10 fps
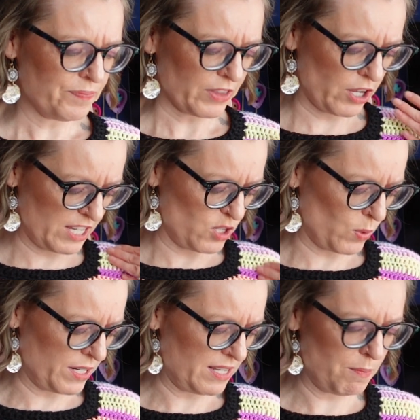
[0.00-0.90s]
like this
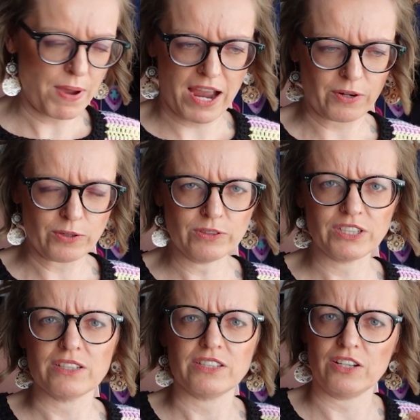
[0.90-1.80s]
one is in
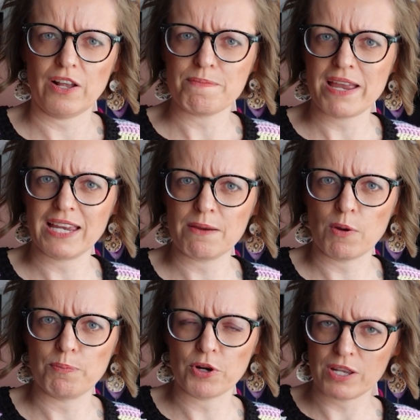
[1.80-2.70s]
panels, so like making my
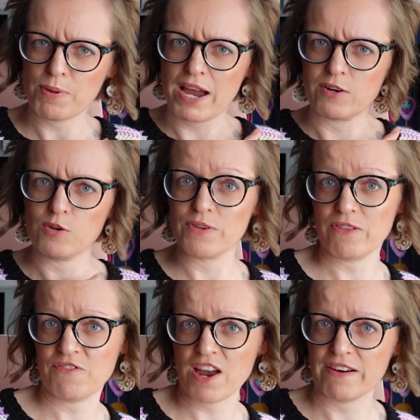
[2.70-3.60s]
body panel with
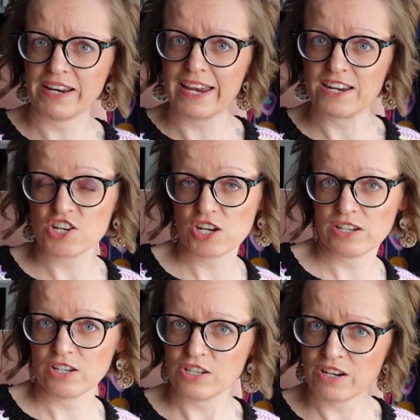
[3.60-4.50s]
the variegated
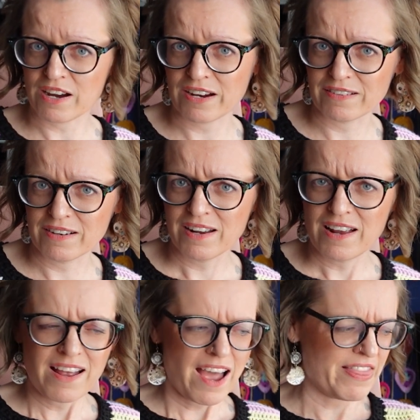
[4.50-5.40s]
yarn,
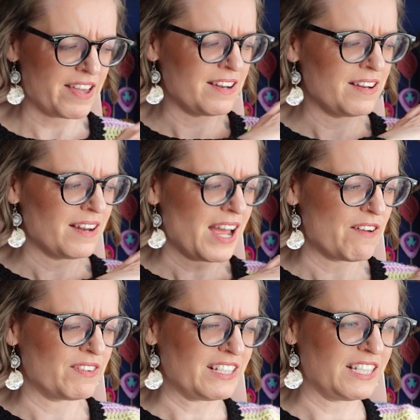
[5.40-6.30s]
and then
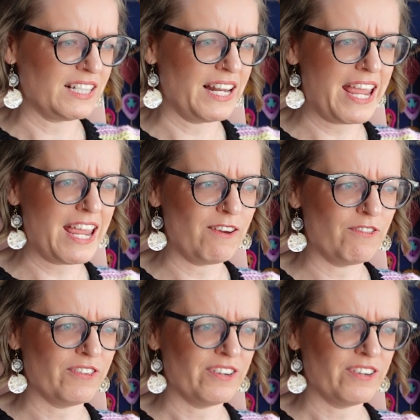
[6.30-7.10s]
having a sleeve